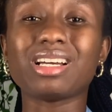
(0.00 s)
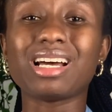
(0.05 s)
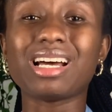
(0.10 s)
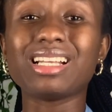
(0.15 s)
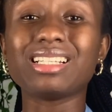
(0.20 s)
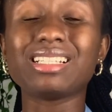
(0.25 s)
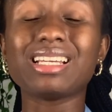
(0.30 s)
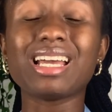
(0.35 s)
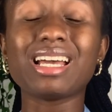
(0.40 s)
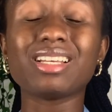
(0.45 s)

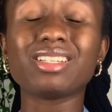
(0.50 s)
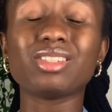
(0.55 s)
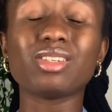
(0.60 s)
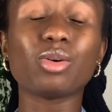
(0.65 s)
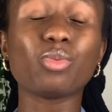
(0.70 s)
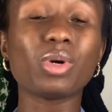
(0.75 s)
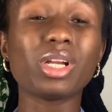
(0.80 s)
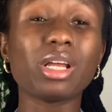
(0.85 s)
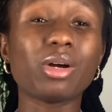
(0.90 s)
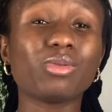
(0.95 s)
And guys,
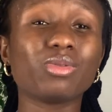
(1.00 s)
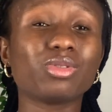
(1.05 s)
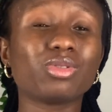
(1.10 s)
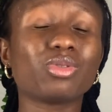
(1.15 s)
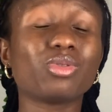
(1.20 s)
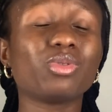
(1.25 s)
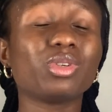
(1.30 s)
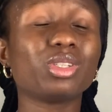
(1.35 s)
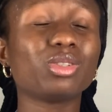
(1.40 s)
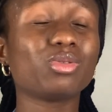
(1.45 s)
when I was
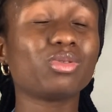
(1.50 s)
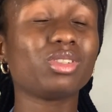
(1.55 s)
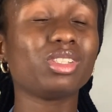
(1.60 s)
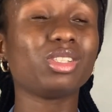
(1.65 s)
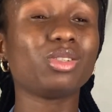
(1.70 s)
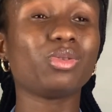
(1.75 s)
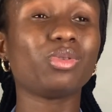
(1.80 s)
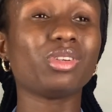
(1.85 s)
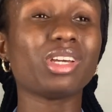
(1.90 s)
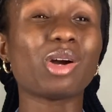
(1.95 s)
going to the
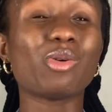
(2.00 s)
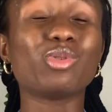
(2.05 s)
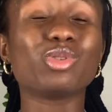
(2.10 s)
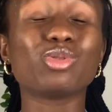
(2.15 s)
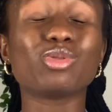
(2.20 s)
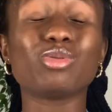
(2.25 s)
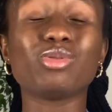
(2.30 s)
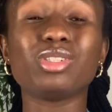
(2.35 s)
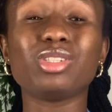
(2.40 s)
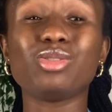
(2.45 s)
Ikoyi, I was
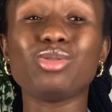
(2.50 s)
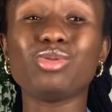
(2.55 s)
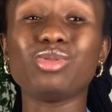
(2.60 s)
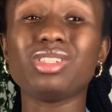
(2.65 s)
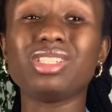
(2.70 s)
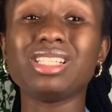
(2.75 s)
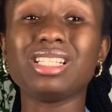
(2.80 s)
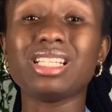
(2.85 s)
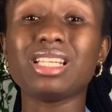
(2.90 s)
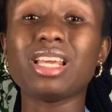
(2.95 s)
always
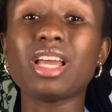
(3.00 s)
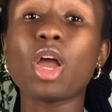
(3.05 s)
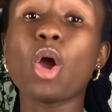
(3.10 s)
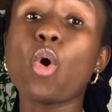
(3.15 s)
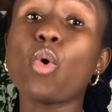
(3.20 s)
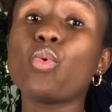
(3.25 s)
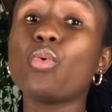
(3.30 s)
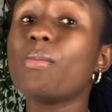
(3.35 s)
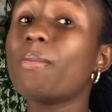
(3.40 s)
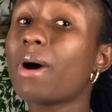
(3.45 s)
using
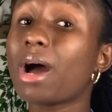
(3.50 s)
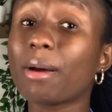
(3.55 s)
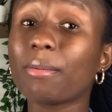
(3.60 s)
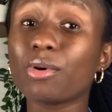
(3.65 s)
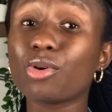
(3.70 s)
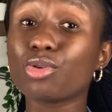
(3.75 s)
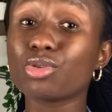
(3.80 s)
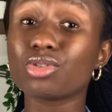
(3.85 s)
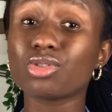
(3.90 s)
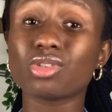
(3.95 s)
Uber
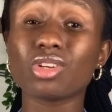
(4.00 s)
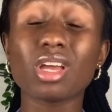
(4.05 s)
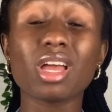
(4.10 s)
because